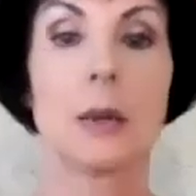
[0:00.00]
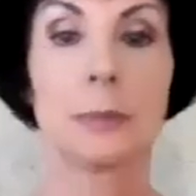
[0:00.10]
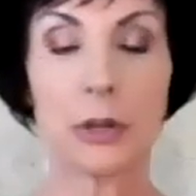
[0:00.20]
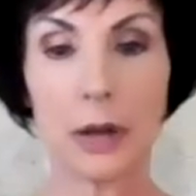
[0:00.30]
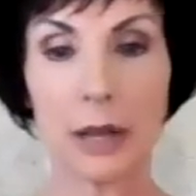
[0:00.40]

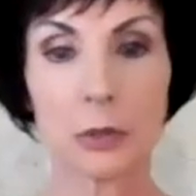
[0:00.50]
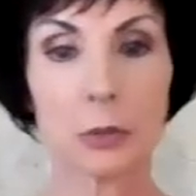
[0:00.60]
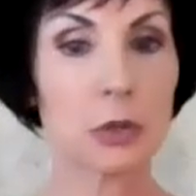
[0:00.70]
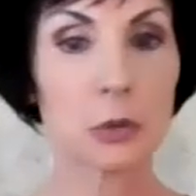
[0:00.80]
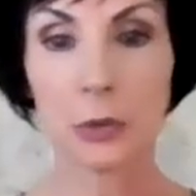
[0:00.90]
but you have to
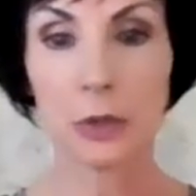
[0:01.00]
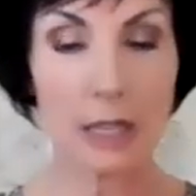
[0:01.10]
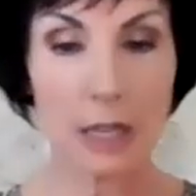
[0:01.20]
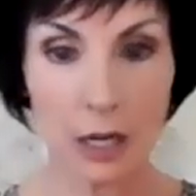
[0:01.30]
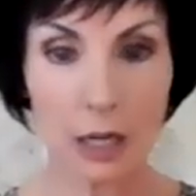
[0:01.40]
work really
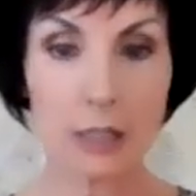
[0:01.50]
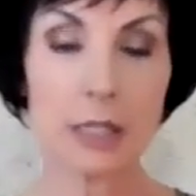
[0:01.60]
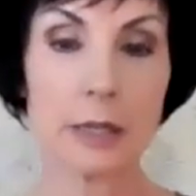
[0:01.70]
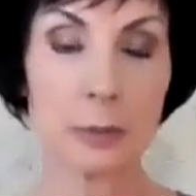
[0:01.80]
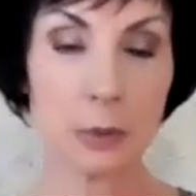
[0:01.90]
hard
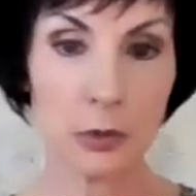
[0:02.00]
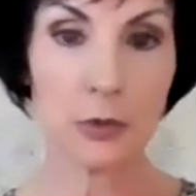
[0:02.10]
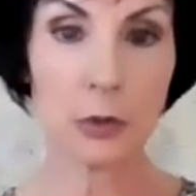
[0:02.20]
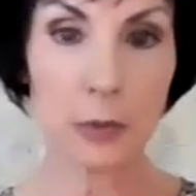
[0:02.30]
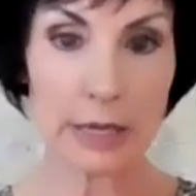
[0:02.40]
to improve
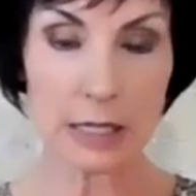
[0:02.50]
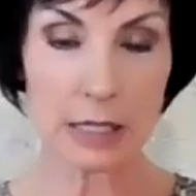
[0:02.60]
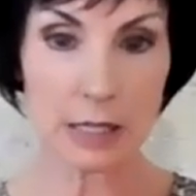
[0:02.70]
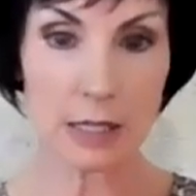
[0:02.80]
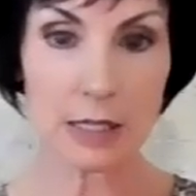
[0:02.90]
your
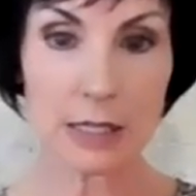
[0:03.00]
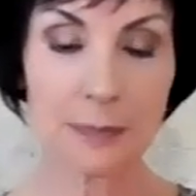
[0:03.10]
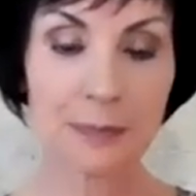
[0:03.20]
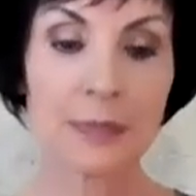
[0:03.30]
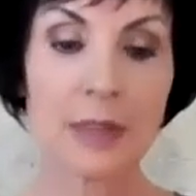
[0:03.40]
weaknesses.